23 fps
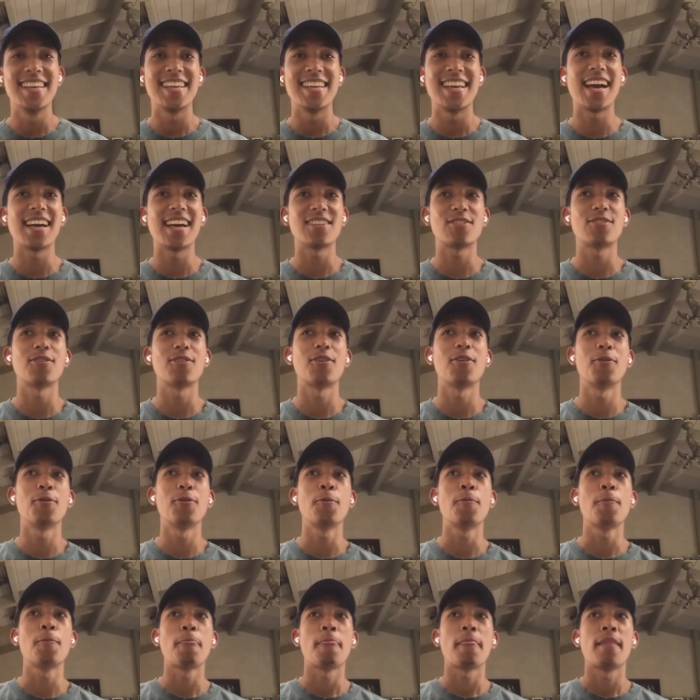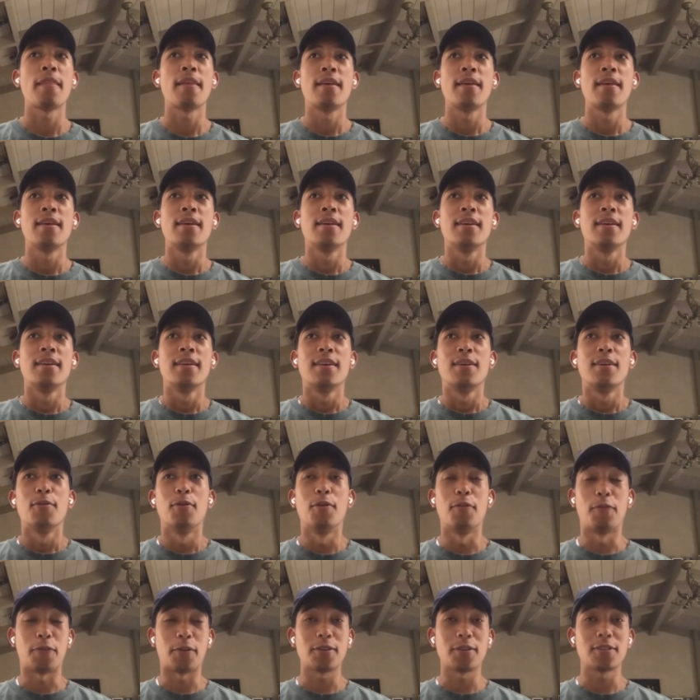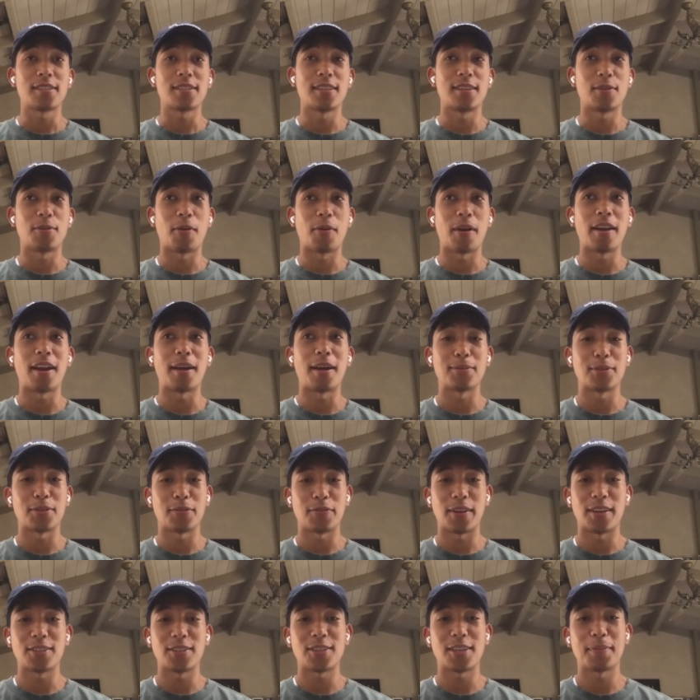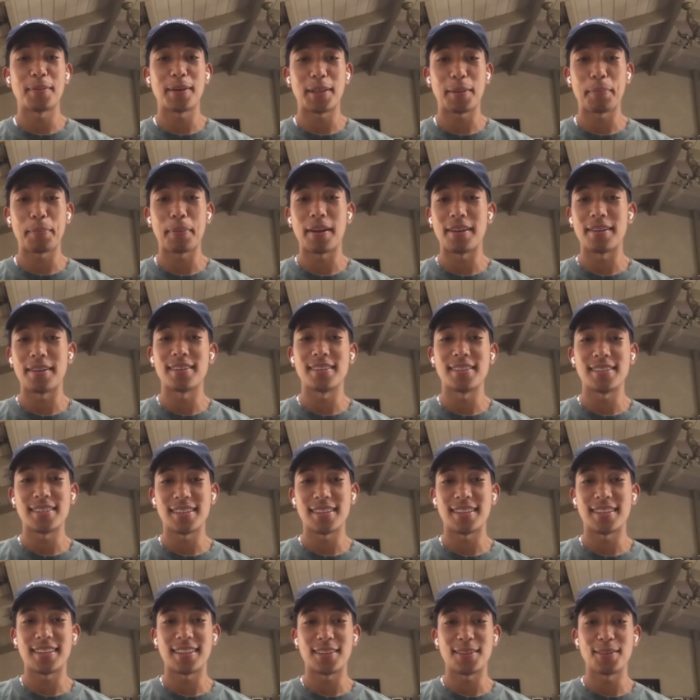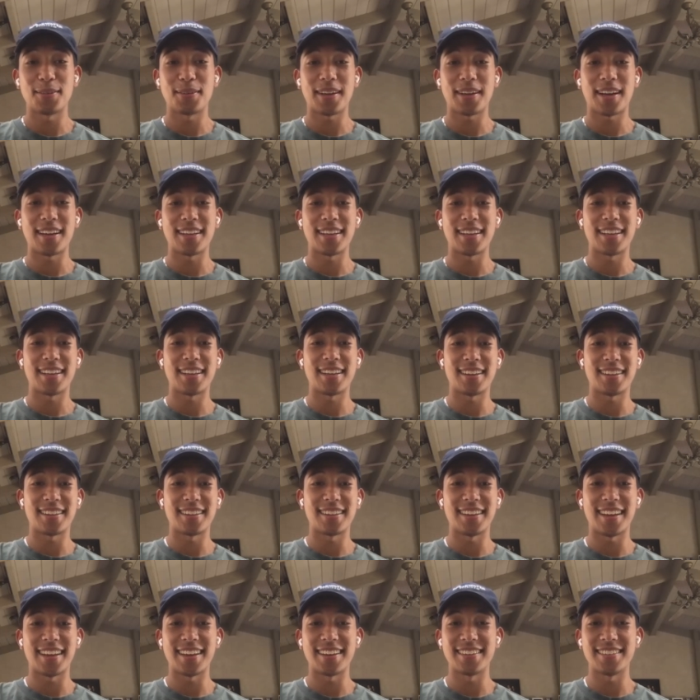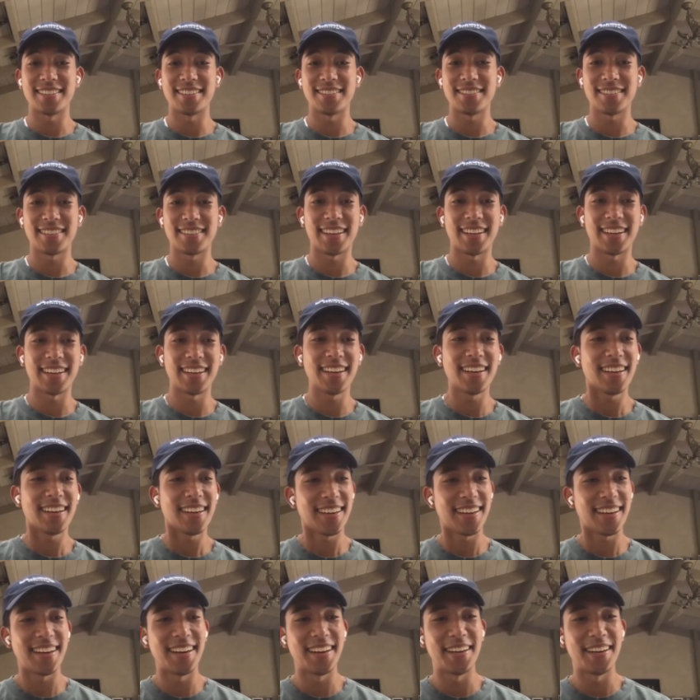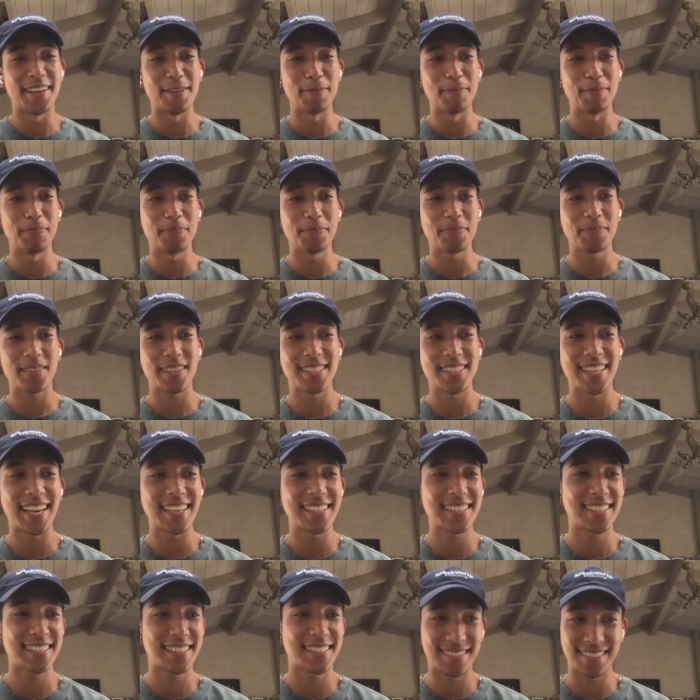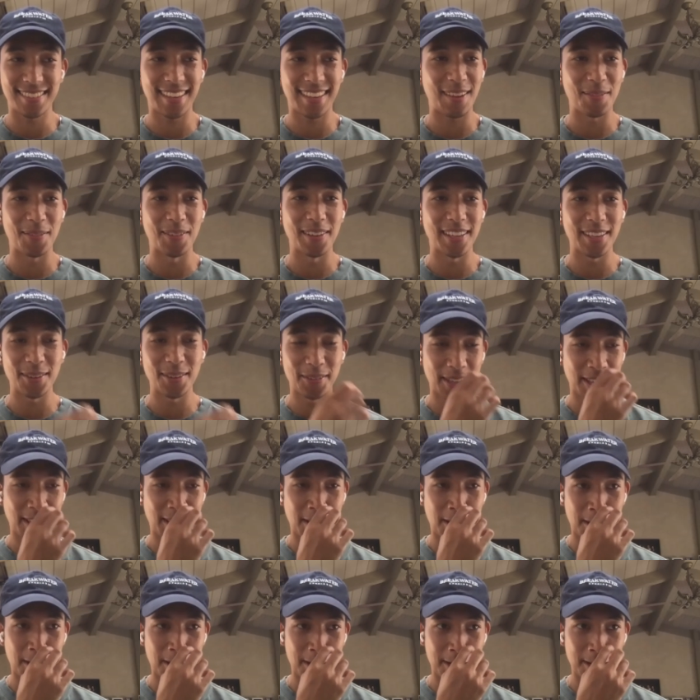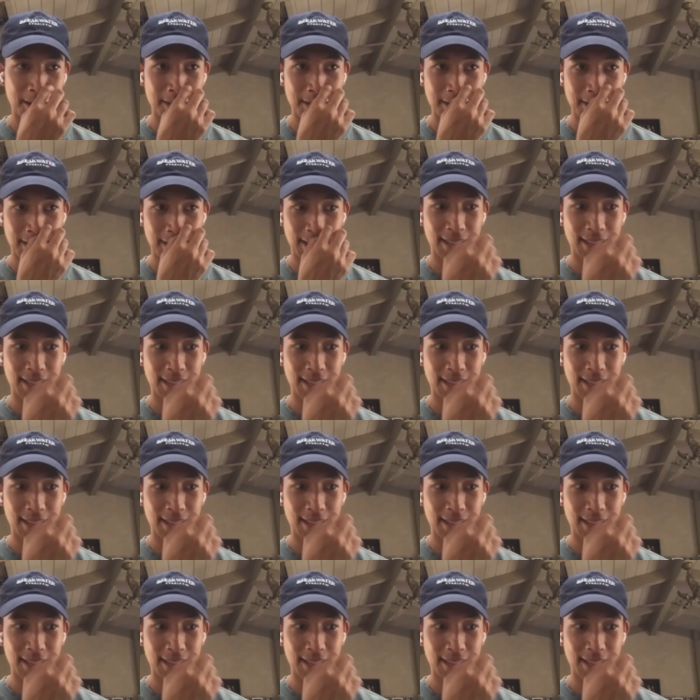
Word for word: Yeah, so, well, firstly, great observation about the parents. I think you kind of hit it on the nail there, because that's like really who they are.